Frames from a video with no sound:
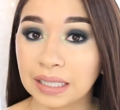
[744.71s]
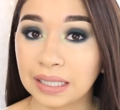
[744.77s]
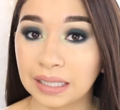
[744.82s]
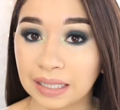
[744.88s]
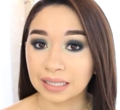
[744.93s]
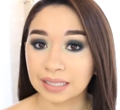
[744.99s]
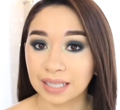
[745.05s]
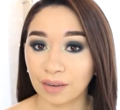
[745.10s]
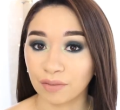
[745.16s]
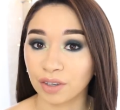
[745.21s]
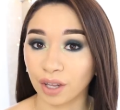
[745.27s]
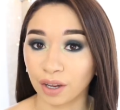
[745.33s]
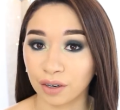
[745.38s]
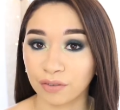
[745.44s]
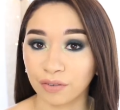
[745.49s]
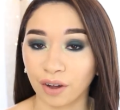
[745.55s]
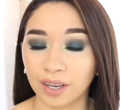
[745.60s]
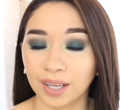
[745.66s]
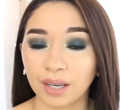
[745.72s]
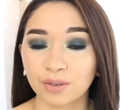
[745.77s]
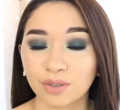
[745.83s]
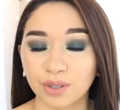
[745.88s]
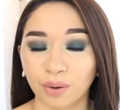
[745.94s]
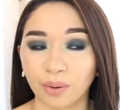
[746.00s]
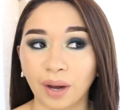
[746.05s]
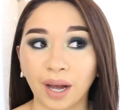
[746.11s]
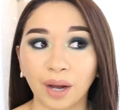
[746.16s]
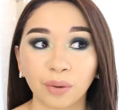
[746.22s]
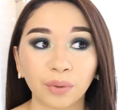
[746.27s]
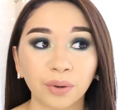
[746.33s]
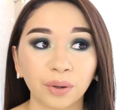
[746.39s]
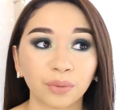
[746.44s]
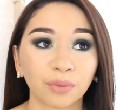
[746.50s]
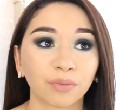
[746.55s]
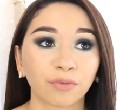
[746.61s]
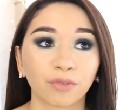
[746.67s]
it does have a lot of fallout, so I
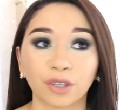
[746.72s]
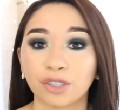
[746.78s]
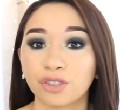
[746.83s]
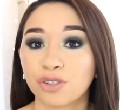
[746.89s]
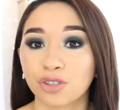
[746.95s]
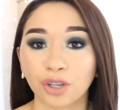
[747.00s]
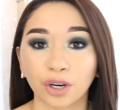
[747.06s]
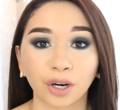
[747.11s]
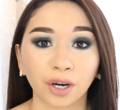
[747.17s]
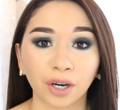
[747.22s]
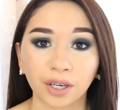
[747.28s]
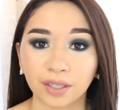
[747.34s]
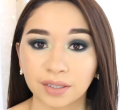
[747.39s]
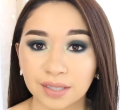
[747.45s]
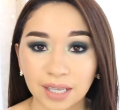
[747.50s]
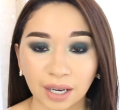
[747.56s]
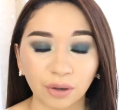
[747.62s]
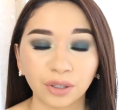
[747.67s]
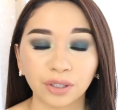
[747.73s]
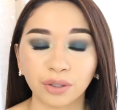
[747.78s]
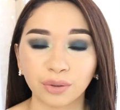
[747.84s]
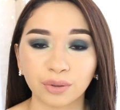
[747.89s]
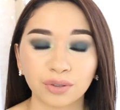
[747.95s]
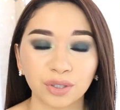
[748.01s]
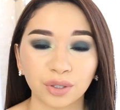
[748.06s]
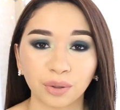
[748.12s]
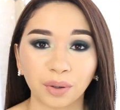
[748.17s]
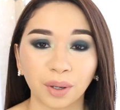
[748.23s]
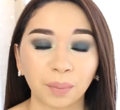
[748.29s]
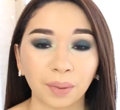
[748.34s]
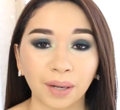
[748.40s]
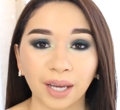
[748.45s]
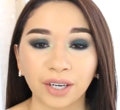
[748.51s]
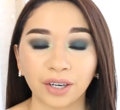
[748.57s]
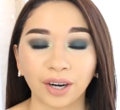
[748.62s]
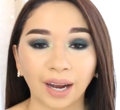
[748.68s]
would for sure tell you to
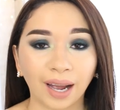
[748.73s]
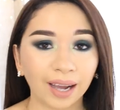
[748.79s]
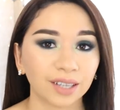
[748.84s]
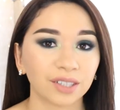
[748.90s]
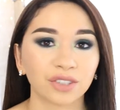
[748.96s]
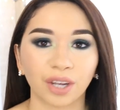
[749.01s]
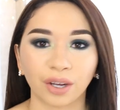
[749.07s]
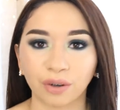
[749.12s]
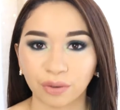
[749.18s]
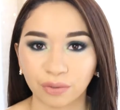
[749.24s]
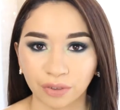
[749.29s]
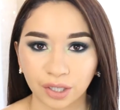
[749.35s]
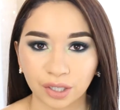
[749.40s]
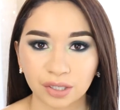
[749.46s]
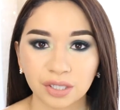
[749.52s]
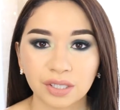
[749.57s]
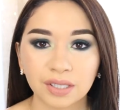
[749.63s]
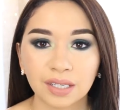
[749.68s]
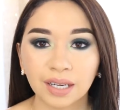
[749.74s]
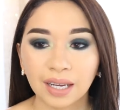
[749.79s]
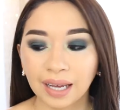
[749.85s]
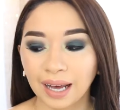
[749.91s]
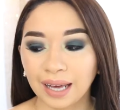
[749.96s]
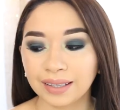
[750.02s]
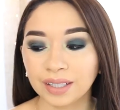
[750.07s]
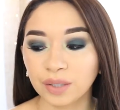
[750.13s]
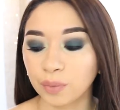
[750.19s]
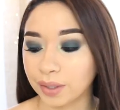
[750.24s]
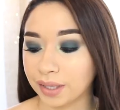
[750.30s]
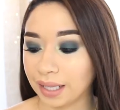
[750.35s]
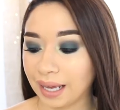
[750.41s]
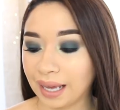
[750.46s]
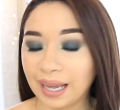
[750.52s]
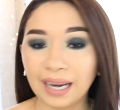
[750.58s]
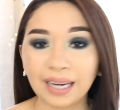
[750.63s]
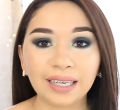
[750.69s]
apply your eyeshadow first. I think with
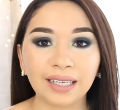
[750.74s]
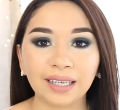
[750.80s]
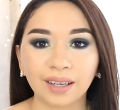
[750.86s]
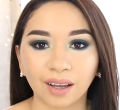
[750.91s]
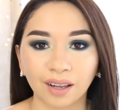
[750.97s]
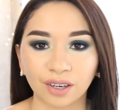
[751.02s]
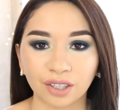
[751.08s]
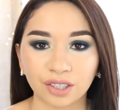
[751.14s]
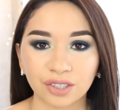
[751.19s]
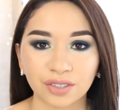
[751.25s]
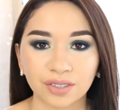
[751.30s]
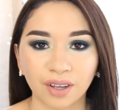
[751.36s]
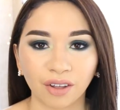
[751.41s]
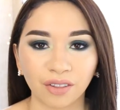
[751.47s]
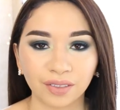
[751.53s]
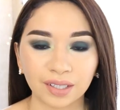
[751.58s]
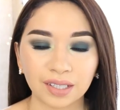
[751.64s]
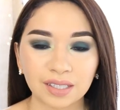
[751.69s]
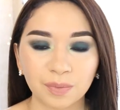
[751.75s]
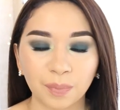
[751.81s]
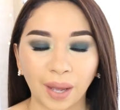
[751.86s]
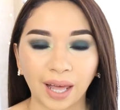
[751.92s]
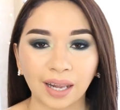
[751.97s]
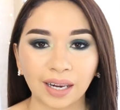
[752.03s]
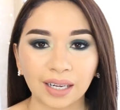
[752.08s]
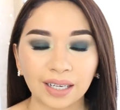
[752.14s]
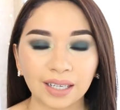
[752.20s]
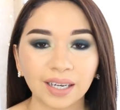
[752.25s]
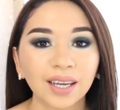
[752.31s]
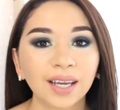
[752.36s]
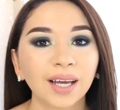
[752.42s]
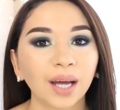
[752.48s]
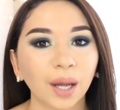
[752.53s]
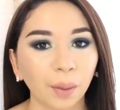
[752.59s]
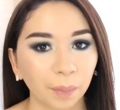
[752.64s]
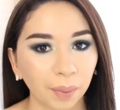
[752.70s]
any colors on this palette,
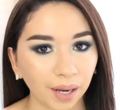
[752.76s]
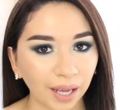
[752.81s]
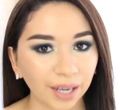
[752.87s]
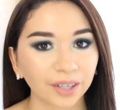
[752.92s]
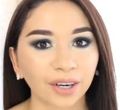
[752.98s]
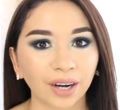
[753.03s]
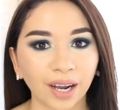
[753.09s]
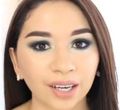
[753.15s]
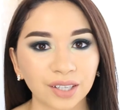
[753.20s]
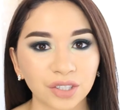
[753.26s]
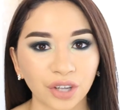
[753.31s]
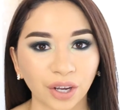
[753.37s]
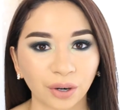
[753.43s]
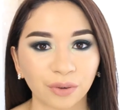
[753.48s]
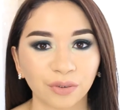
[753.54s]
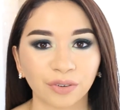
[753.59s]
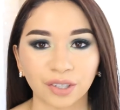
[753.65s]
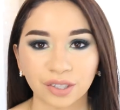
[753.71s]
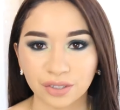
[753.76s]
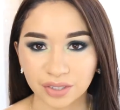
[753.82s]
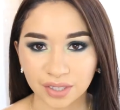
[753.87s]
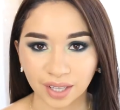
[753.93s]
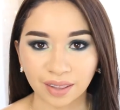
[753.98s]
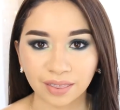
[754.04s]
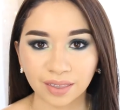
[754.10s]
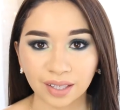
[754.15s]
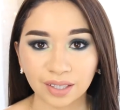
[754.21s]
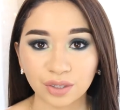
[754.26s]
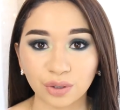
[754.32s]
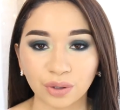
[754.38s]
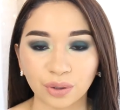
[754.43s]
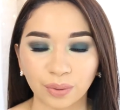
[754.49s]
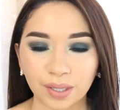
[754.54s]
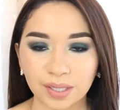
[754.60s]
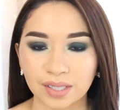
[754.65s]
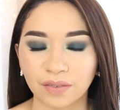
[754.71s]
apply your eyeshadow first and then do
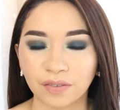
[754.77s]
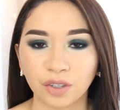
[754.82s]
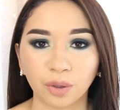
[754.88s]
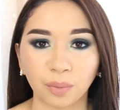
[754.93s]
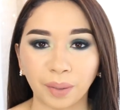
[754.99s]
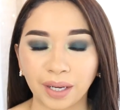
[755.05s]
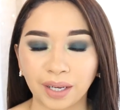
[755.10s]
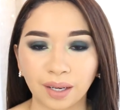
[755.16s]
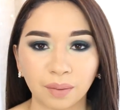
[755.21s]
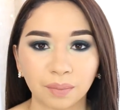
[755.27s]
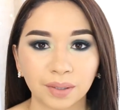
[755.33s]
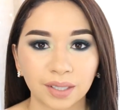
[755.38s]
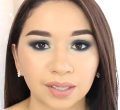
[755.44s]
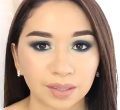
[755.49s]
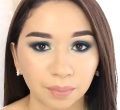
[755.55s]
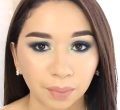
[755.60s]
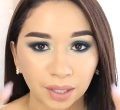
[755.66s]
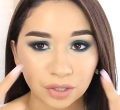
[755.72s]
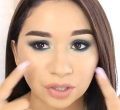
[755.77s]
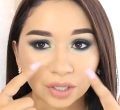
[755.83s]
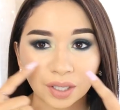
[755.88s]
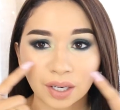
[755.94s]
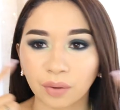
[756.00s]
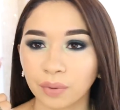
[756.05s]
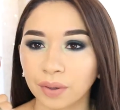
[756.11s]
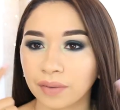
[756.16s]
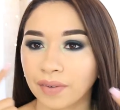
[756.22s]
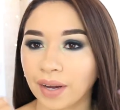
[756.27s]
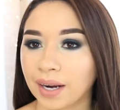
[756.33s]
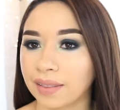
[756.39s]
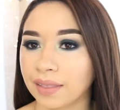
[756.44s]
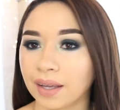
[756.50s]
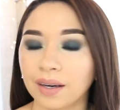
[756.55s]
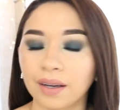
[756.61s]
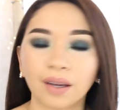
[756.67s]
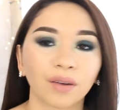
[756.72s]
the rest of your makeup, because imagine I would have had
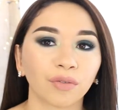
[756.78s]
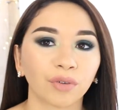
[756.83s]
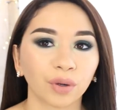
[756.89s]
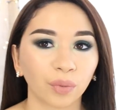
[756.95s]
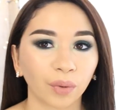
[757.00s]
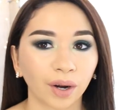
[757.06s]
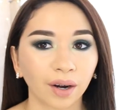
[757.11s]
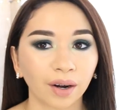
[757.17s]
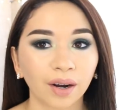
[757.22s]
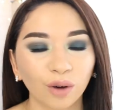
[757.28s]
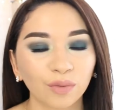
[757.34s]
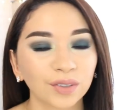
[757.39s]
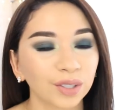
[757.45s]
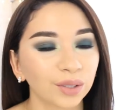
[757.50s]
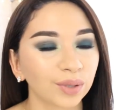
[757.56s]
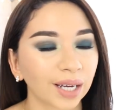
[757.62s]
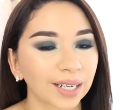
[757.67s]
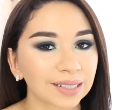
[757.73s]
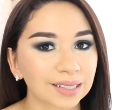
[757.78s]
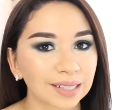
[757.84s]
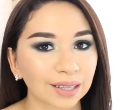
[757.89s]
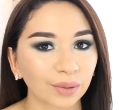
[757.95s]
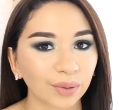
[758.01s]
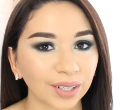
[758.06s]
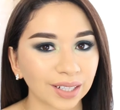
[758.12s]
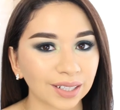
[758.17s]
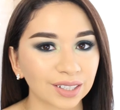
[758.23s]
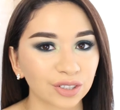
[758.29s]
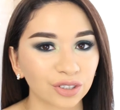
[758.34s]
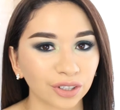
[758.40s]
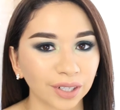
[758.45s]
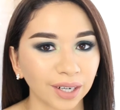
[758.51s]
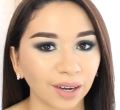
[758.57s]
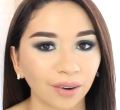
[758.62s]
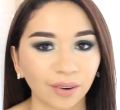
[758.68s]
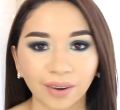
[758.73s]
that everywhere. Hopefully you liked the way that it
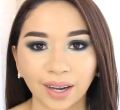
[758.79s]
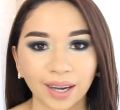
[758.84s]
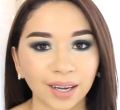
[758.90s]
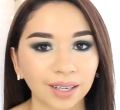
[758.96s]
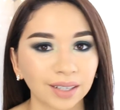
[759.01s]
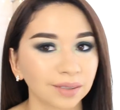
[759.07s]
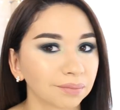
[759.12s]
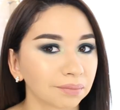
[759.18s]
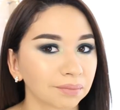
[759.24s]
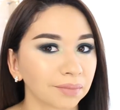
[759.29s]
turned out. I